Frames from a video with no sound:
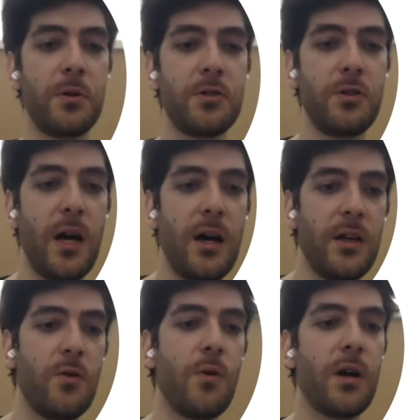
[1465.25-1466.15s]
So
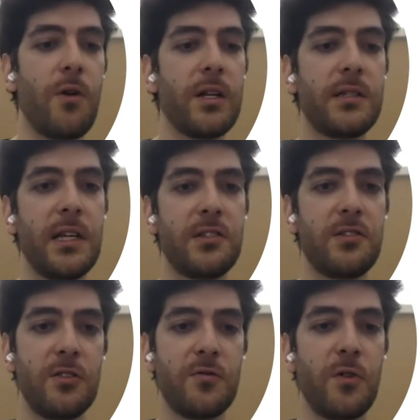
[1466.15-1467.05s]
suppose you want to
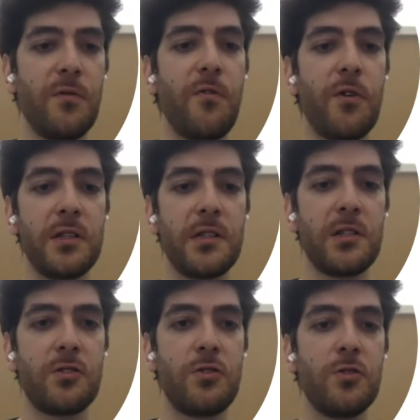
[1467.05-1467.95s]
write a test transform,
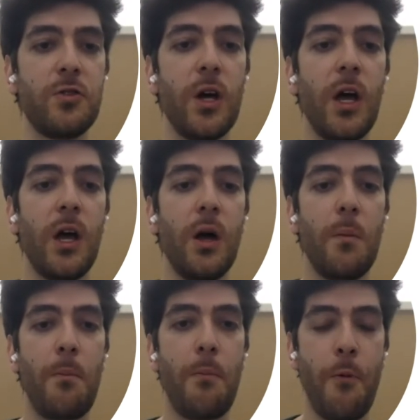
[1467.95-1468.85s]
for instance, to